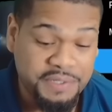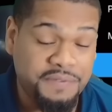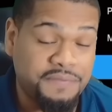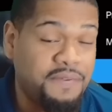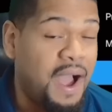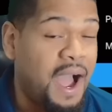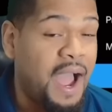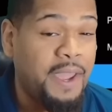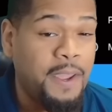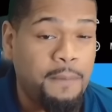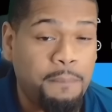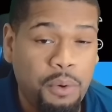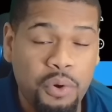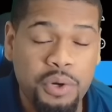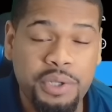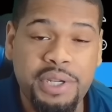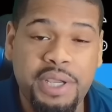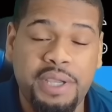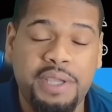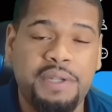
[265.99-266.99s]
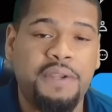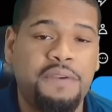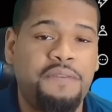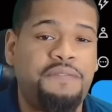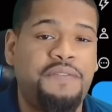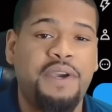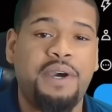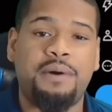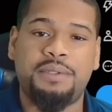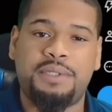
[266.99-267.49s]
viable in the
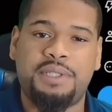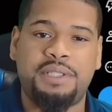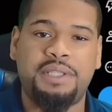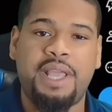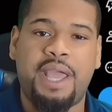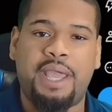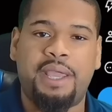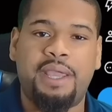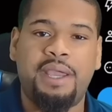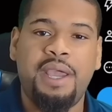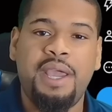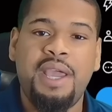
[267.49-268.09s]
NFL today.